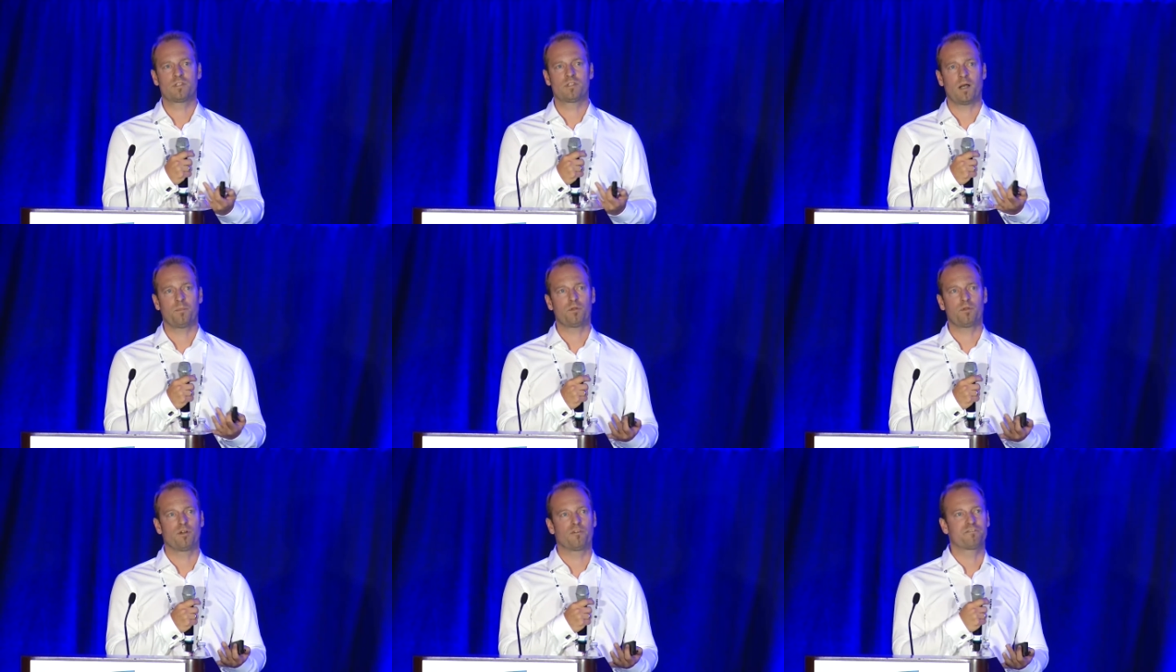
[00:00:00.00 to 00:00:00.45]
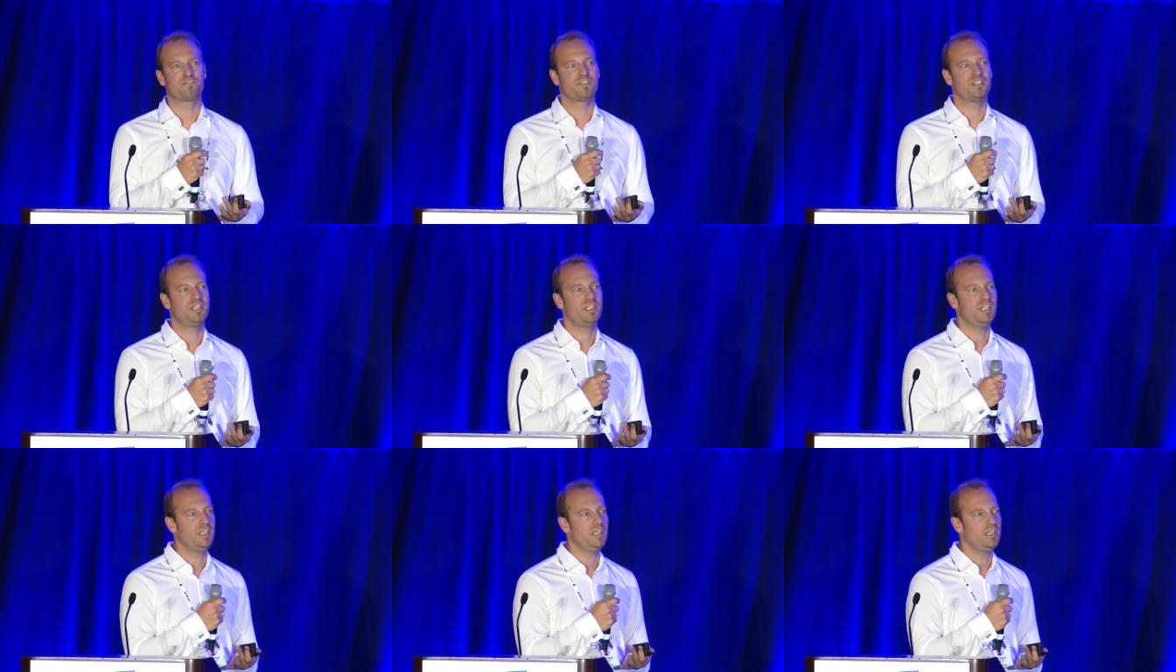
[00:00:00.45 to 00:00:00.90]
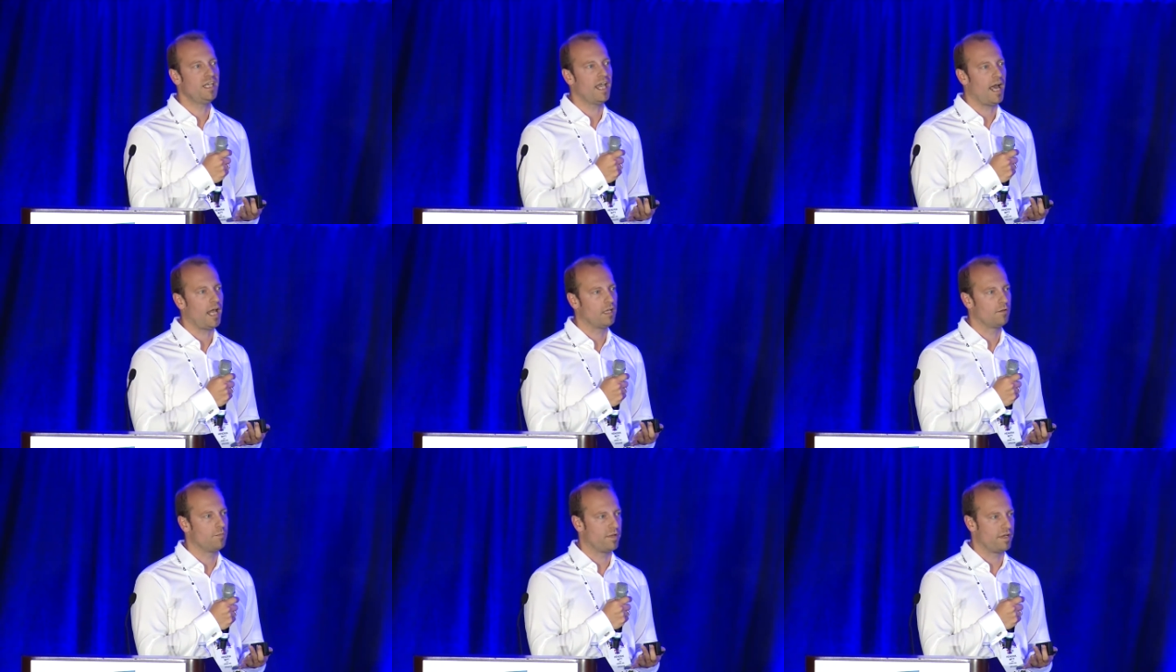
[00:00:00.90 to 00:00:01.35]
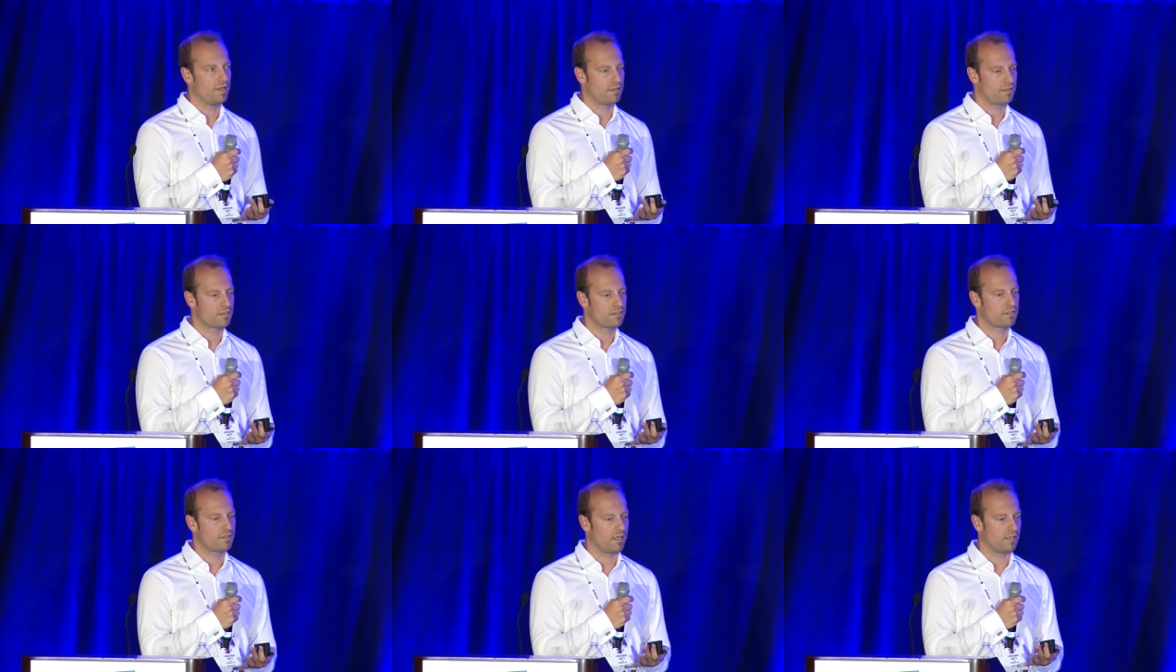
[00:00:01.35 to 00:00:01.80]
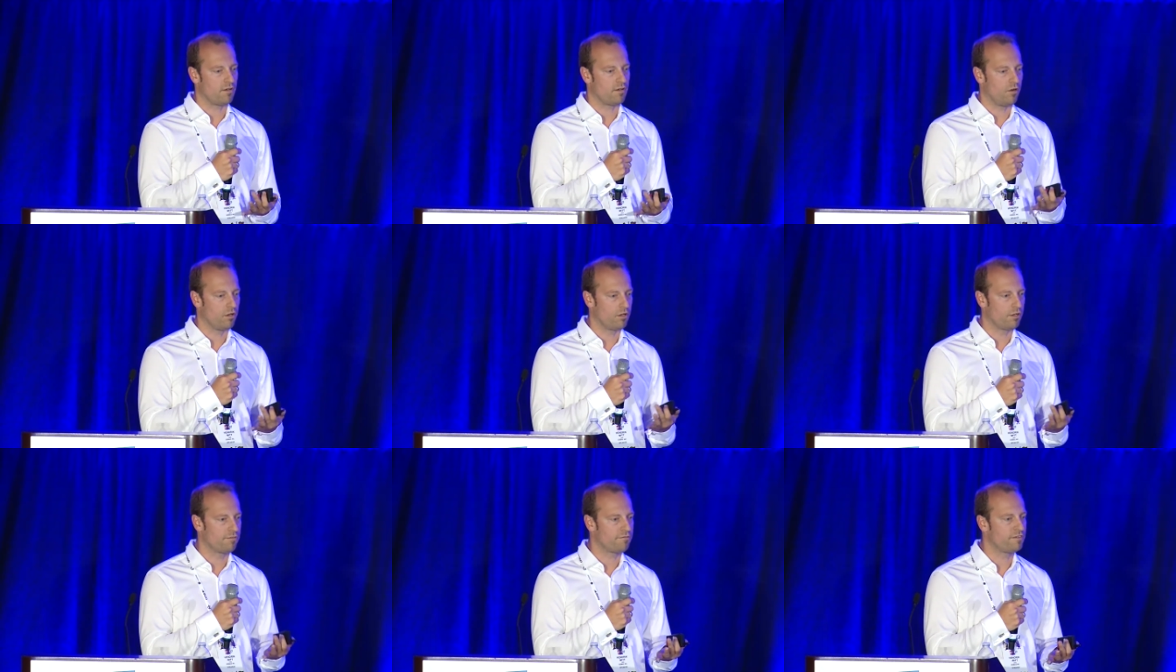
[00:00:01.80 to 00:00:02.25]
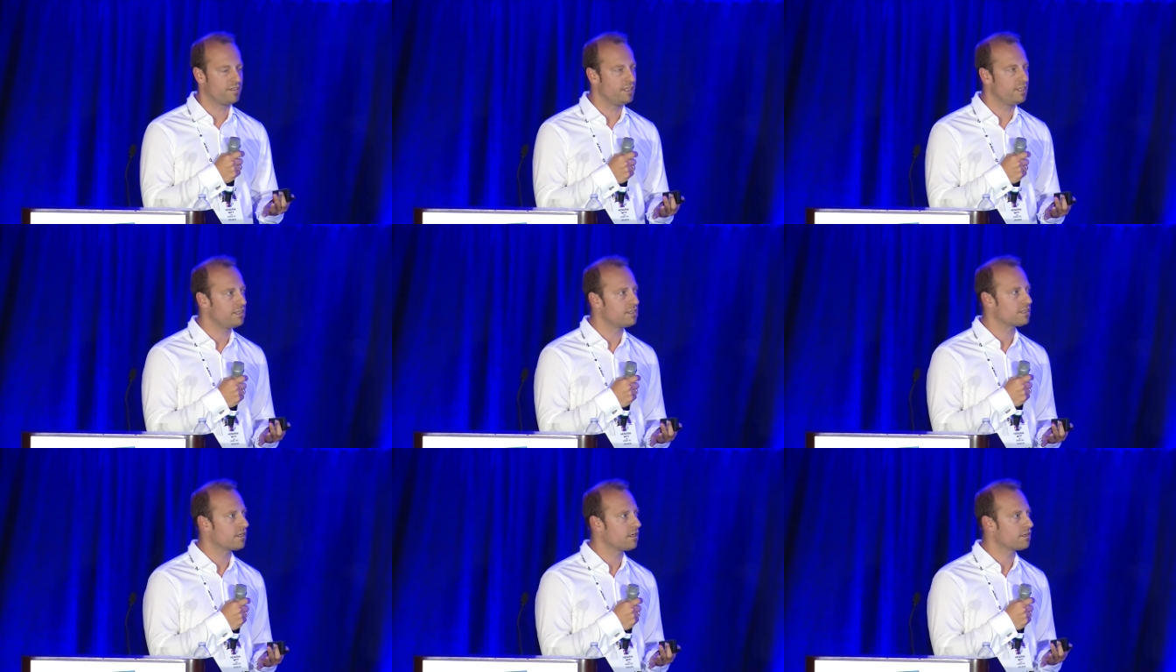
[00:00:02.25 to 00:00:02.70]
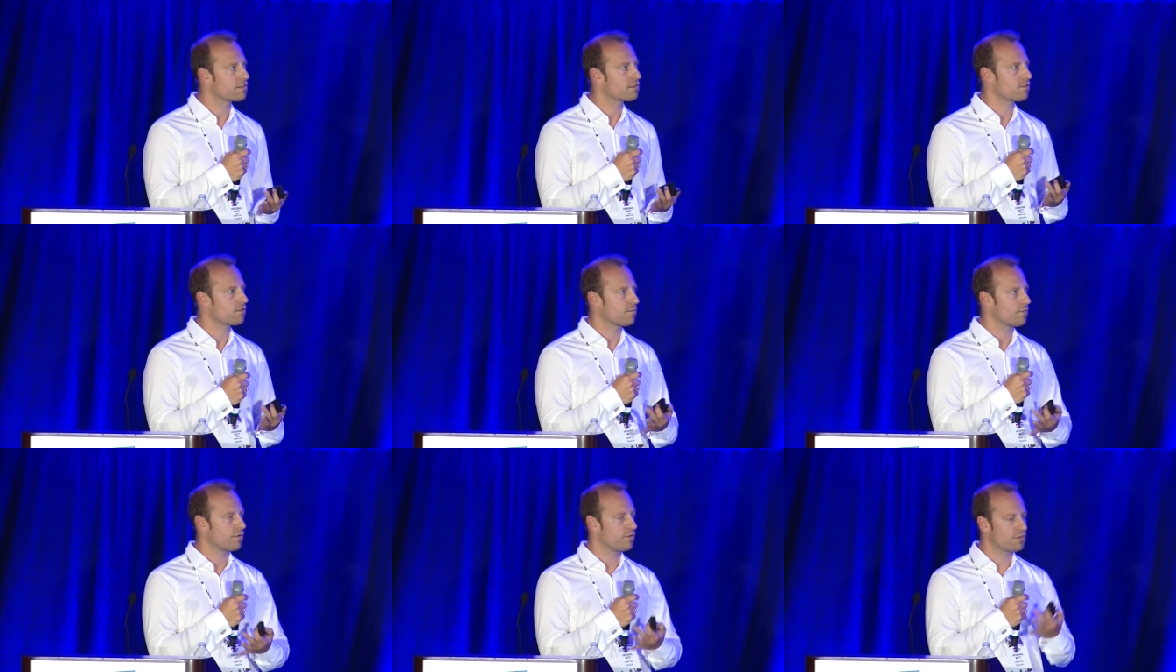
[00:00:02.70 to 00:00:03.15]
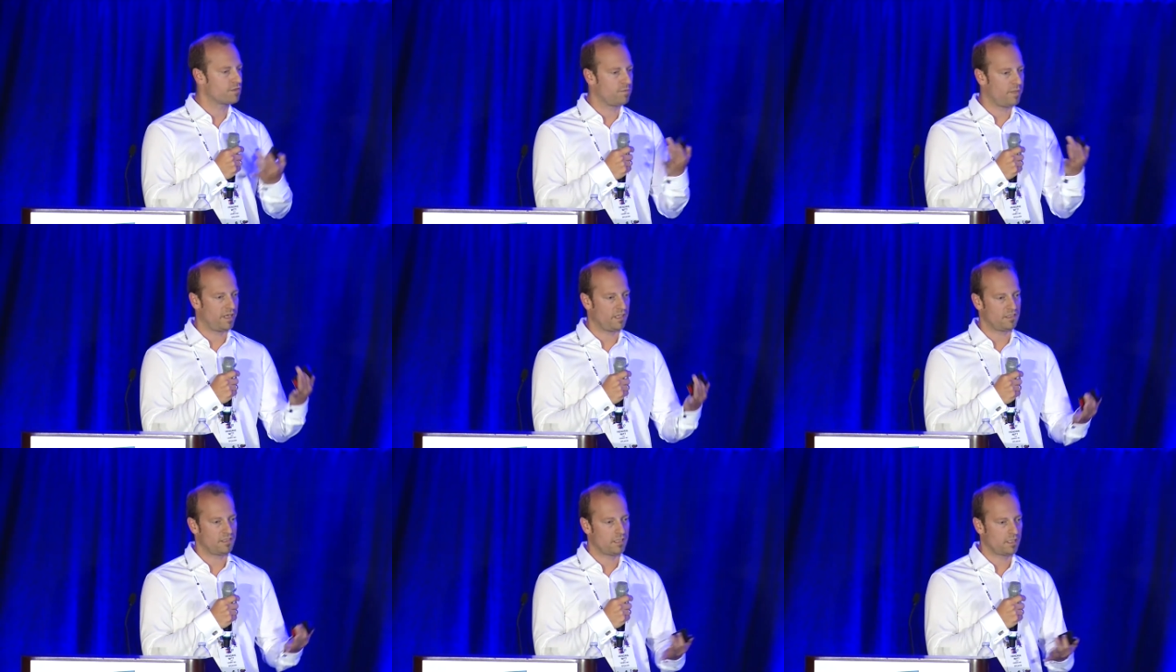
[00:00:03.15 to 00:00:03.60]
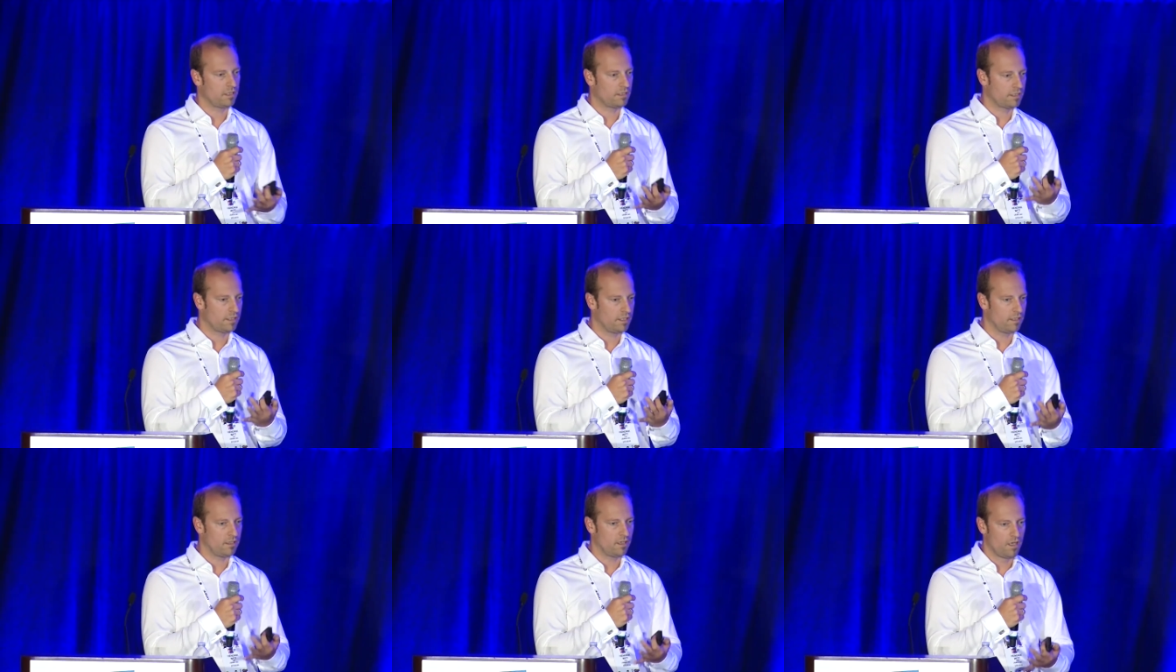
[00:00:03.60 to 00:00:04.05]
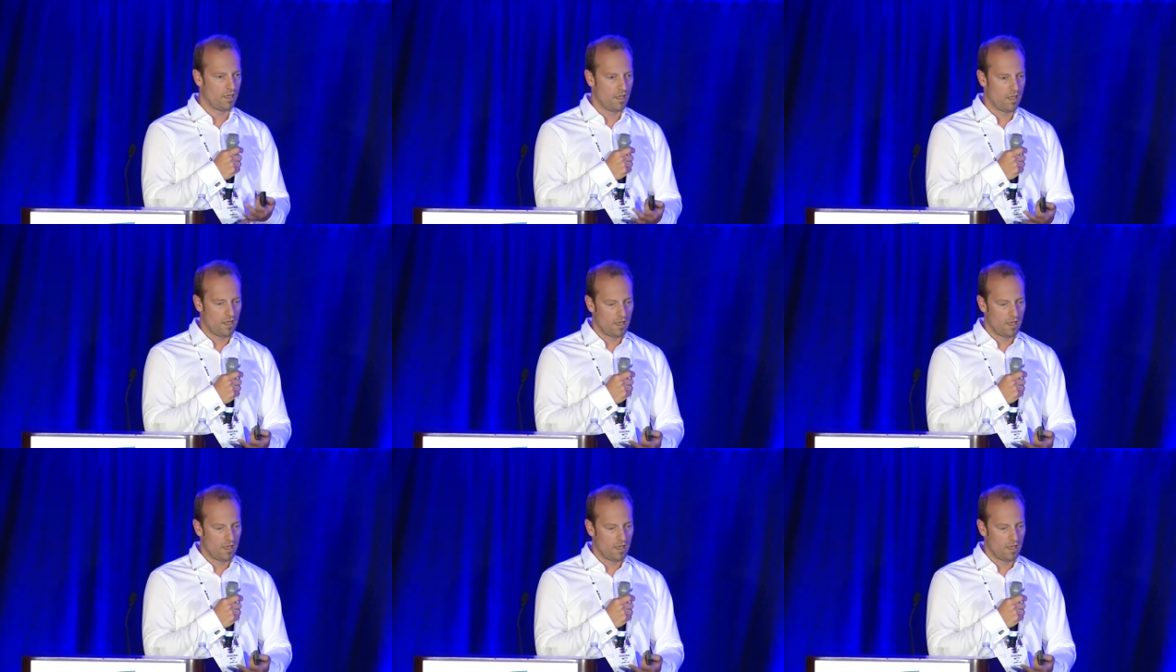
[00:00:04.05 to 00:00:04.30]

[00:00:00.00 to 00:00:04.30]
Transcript: couple of key elements that all of these customers basically